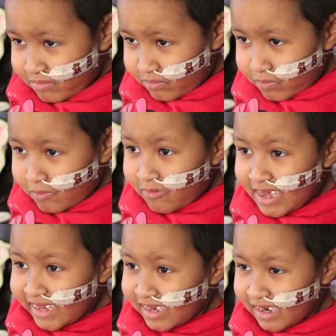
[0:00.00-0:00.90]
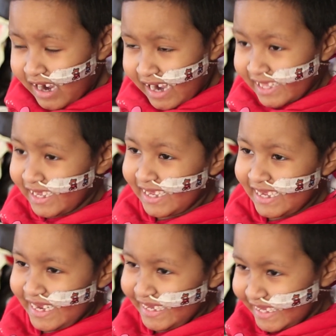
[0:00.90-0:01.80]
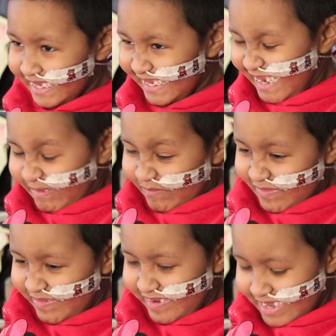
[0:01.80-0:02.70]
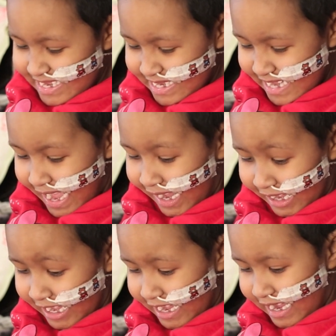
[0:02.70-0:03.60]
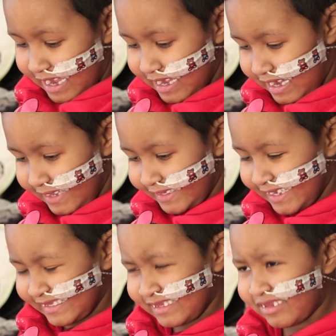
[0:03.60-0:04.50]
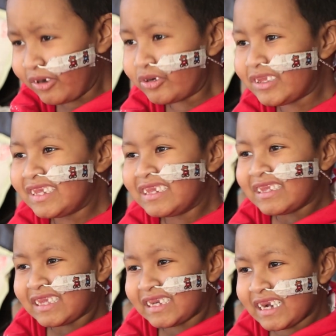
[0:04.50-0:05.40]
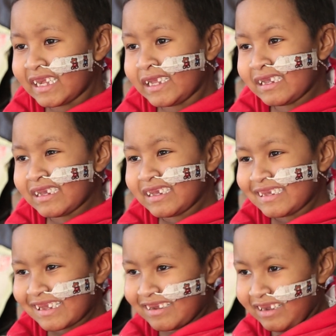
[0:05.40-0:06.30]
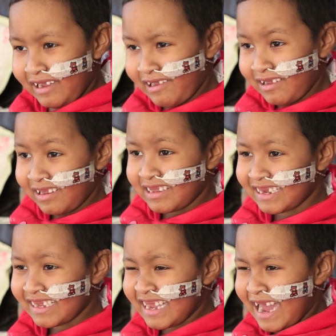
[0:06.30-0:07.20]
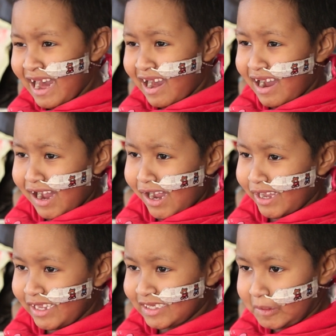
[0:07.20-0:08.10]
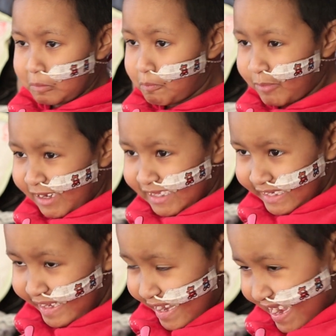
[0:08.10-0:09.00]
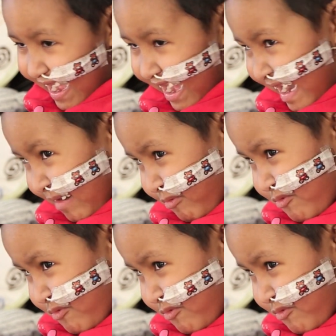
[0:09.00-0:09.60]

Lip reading: when I eat something and it's not tasted, I spit it out.